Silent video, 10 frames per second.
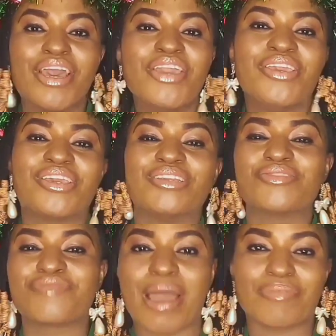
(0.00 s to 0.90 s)
You can do
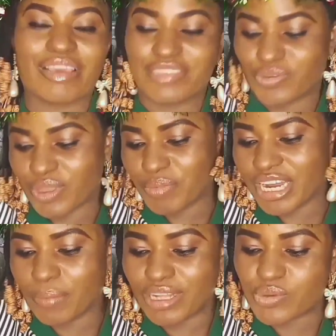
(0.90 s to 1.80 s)
wrap gifts with me.
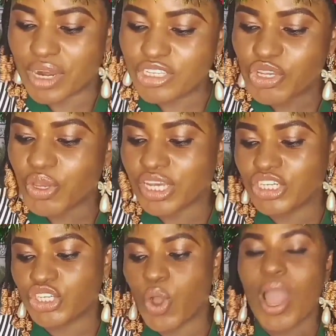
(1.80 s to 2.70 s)
Number twenty-two, you can
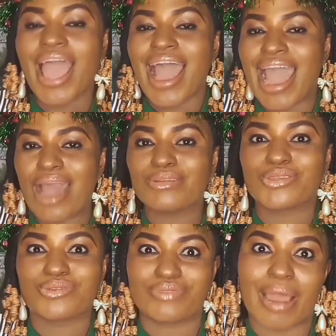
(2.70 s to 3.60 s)
show how
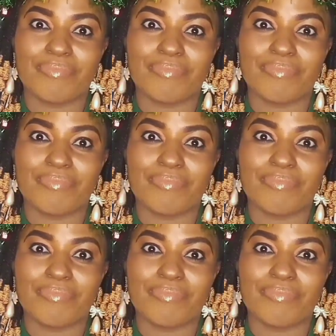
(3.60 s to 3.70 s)
to wrap